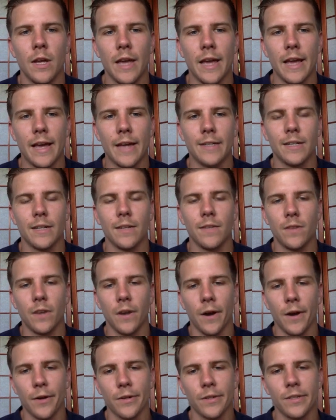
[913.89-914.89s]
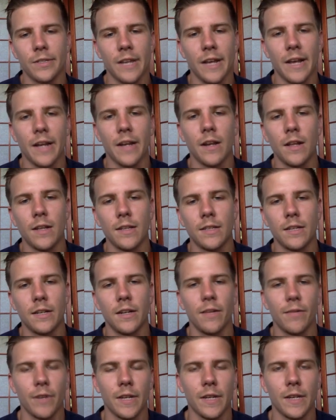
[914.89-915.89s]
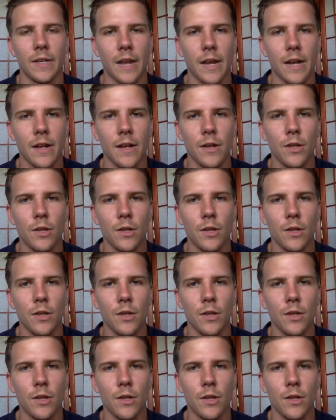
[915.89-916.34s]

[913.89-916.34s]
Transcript: And to understand significant data,